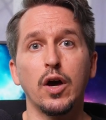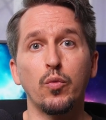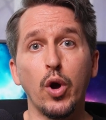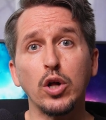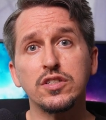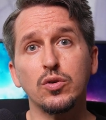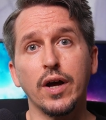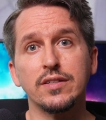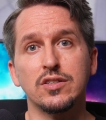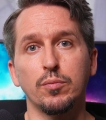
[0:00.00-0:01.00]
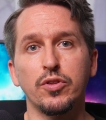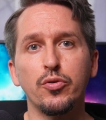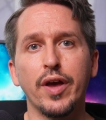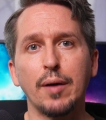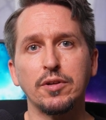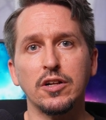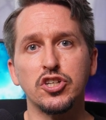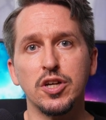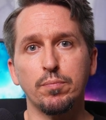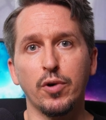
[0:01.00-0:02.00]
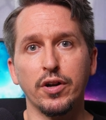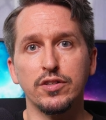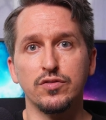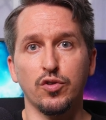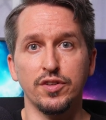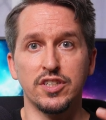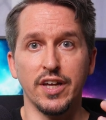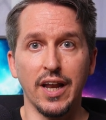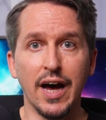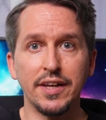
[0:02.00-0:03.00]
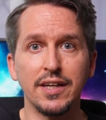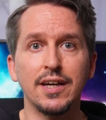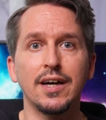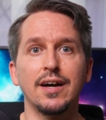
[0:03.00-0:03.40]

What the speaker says: We also got some new capital ship models for the Teladi,